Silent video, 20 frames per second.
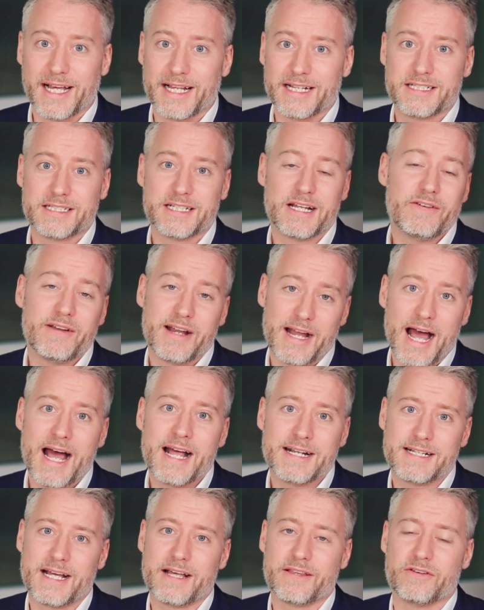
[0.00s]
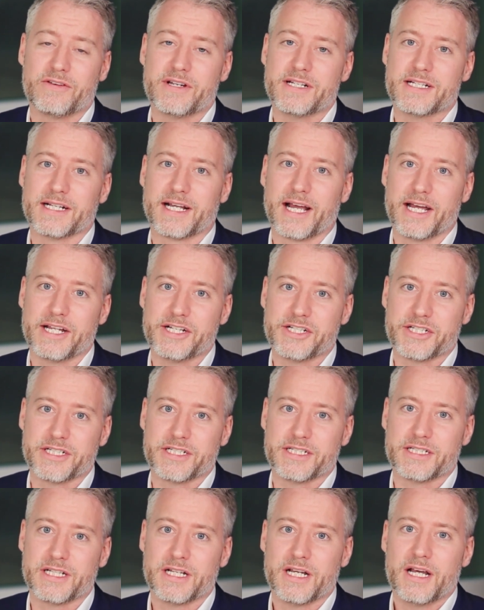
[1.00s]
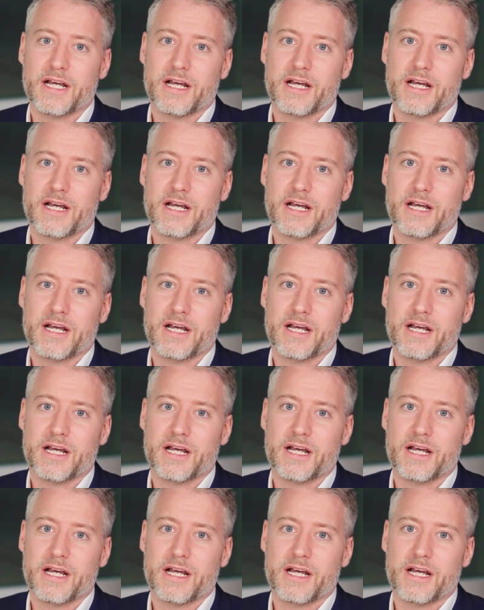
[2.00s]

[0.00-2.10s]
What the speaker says: cancer and other indications.